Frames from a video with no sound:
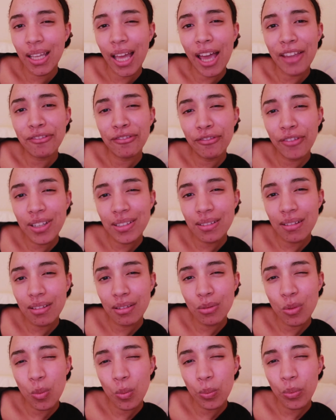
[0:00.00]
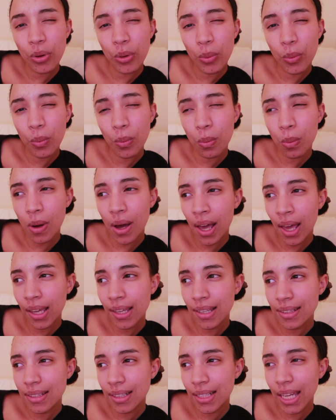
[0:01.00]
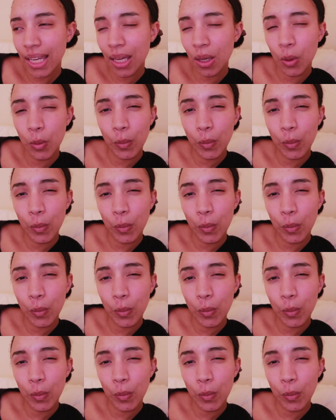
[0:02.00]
At first I thought, but why is it here?